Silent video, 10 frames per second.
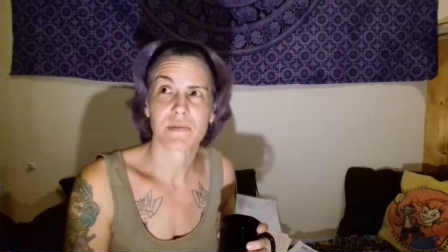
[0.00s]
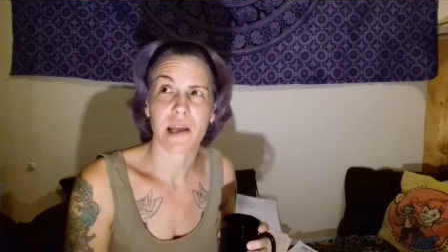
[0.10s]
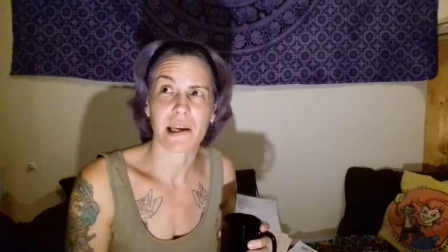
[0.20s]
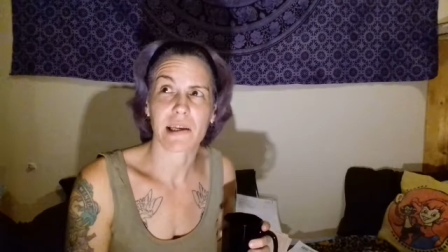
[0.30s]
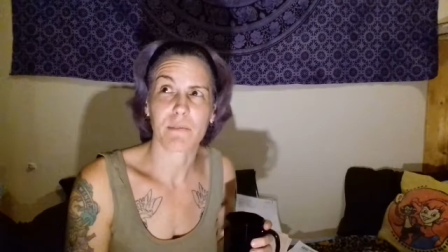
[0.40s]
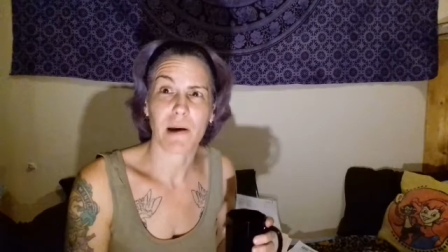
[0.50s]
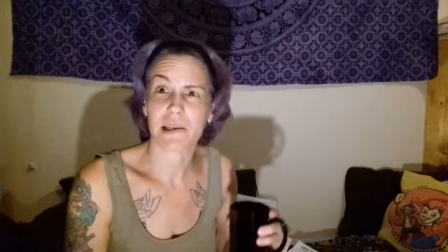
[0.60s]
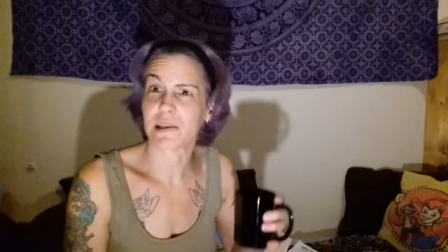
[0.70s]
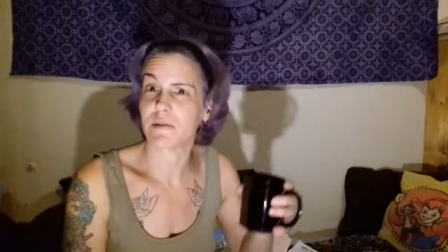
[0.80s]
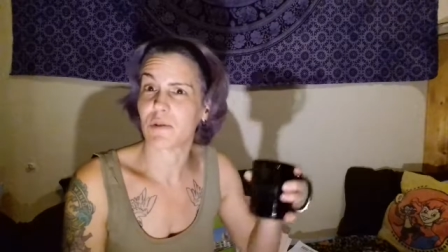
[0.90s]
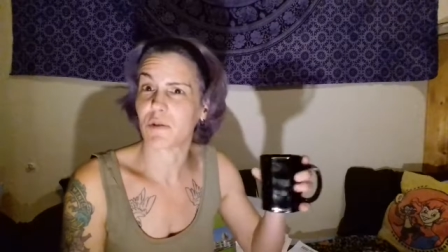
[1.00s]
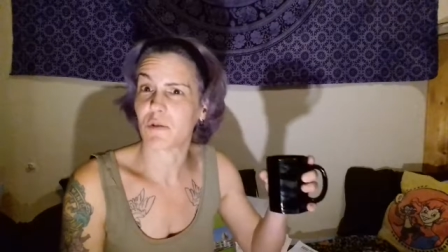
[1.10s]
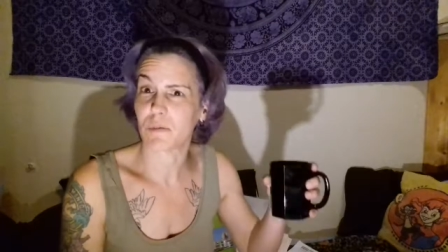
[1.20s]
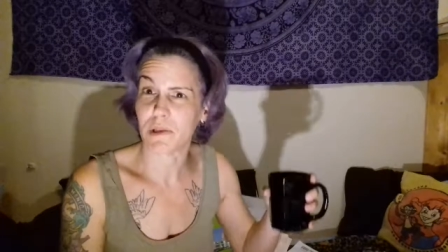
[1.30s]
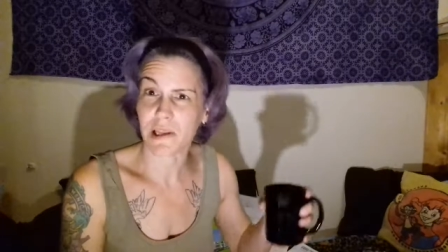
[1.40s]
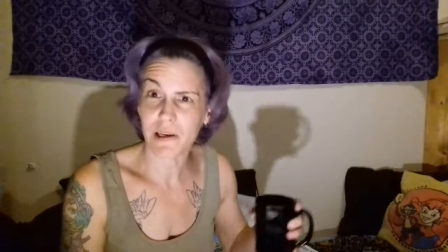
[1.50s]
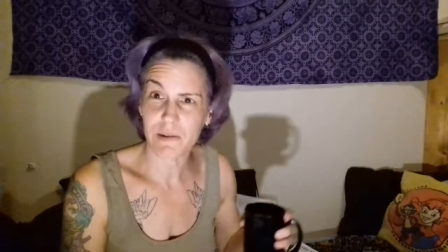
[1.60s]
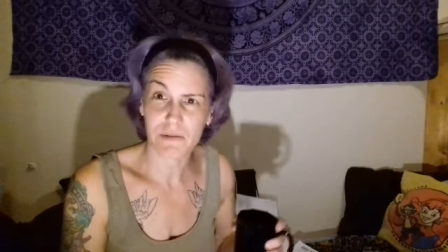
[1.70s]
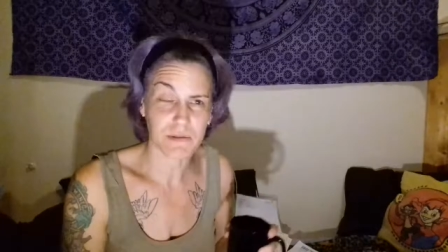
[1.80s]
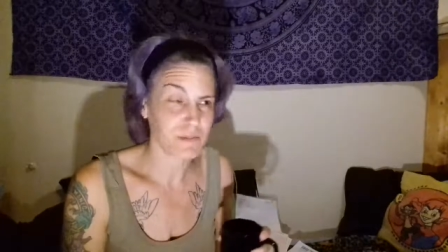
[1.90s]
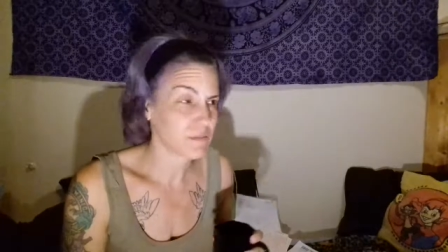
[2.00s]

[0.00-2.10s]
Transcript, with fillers: I can get back to living a normal life.